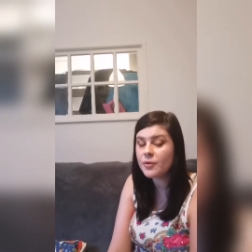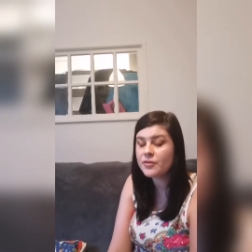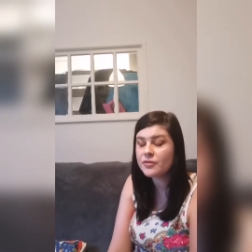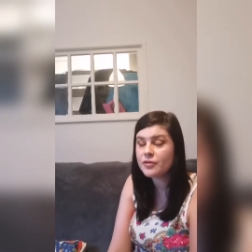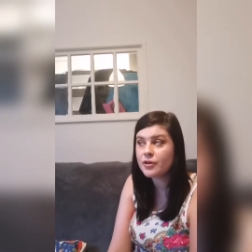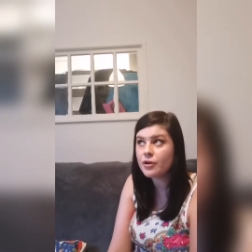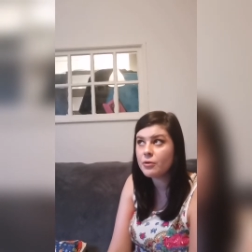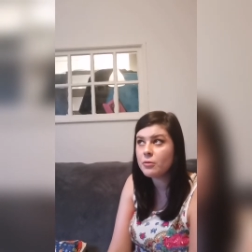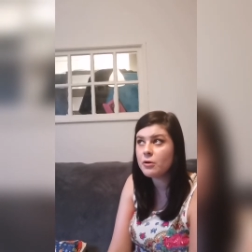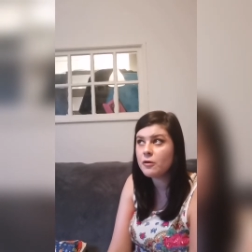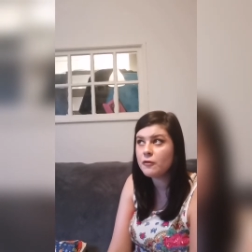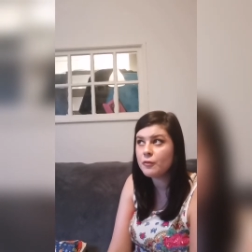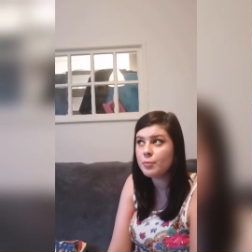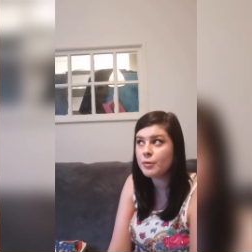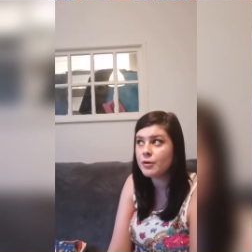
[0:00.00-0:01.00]
want to go
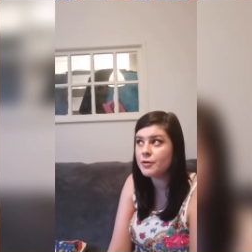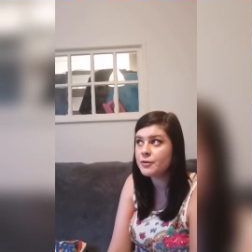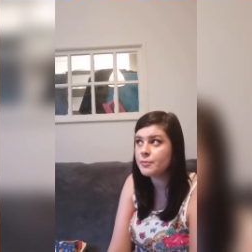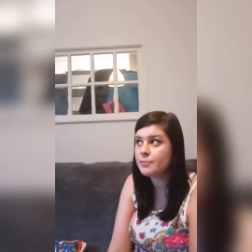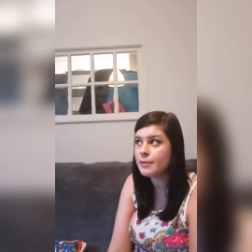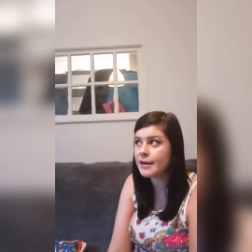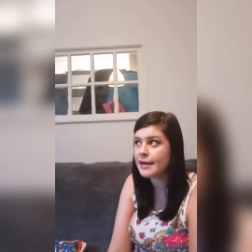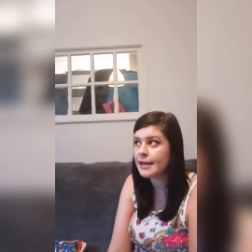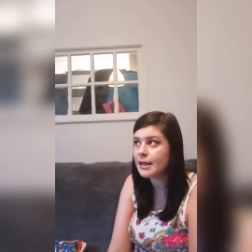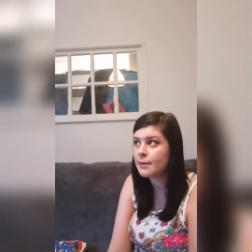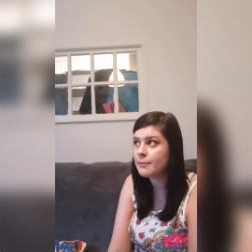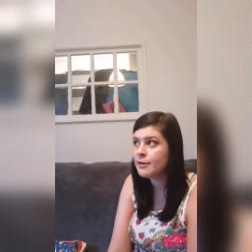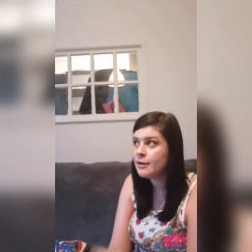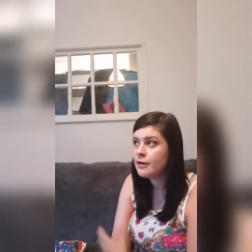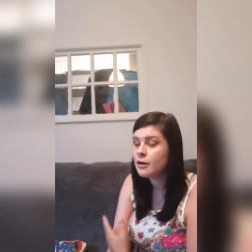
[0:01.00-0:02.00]
overboard and buy
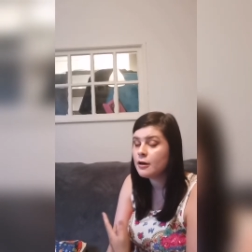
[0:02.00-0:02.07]
him